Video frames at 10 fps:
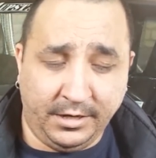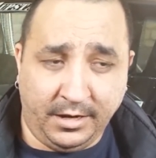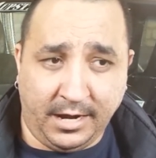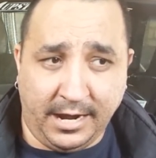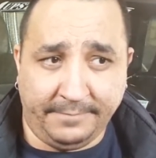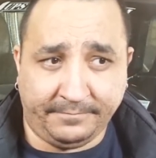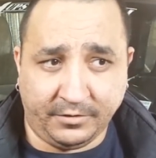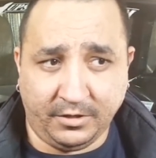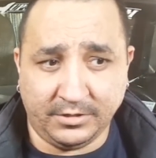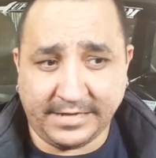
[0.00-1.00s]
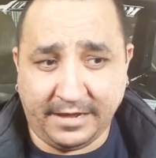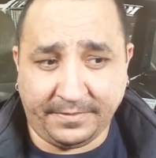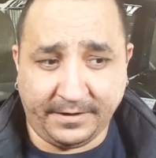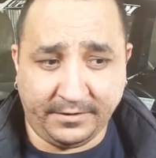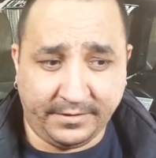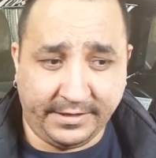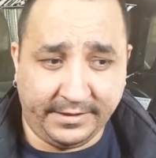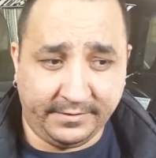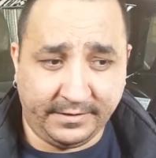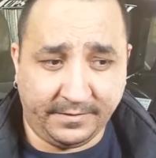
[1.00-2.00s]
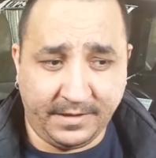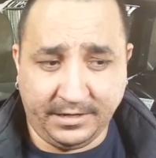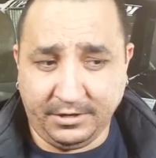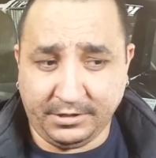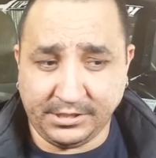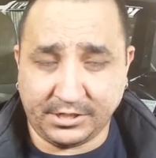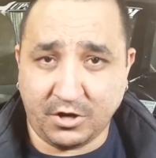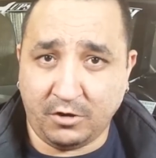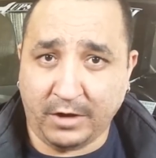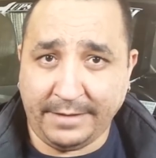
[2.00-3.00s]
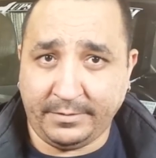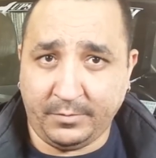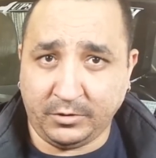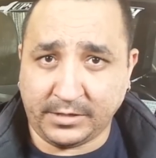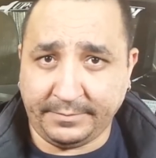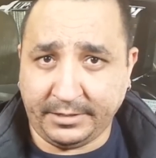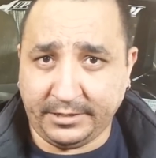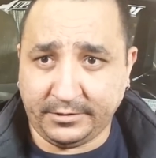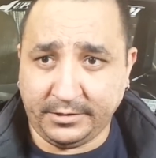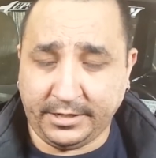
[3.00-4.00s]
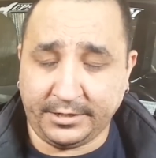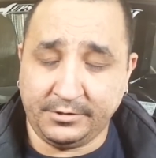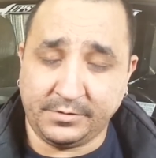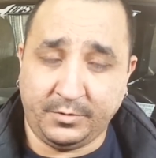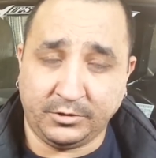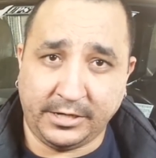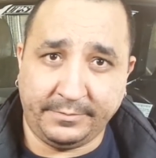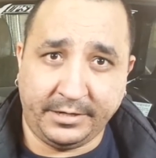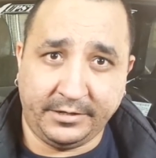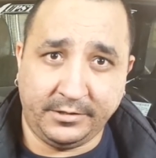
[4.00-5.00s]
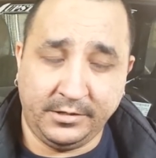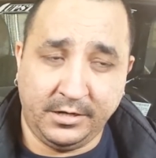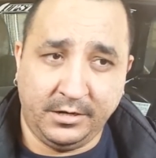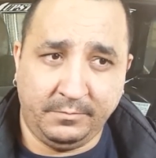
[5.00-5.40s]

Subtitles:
For those out there that think you can just go grab a multimeter and use a multimeter,